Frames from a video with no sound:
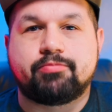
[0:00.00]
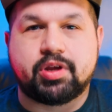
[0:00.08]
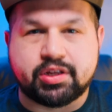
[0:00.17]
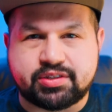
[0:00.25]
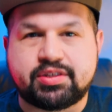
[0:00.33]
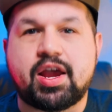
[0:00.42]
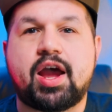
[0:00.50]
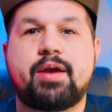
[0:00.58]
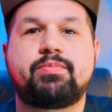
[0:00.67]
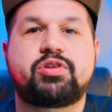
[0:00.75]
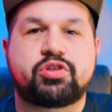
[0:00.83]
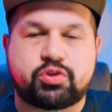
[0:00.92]
it's
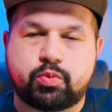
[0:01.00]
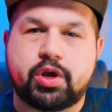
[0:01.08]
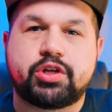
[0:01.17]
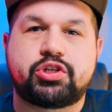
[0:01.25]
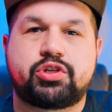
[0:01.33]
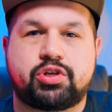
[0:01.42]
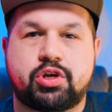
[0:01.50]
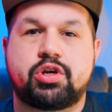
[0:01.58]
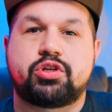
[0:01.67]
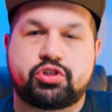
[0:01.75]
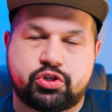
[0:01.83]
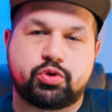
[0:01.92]
time to switch
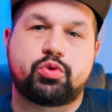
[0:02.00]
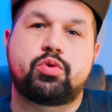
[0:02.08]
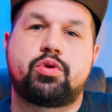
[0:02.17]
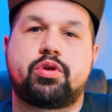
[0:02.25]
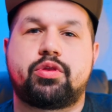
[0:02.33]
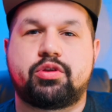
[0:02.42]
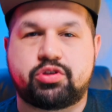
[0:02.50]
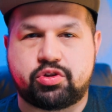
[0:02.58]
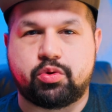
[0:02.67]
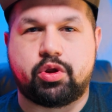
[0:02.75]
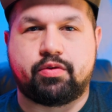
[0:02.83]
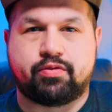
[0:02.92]
to the
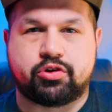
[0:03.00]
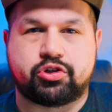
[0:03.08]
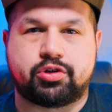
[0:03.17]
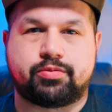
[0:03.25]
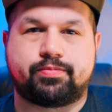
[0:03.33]
studio version.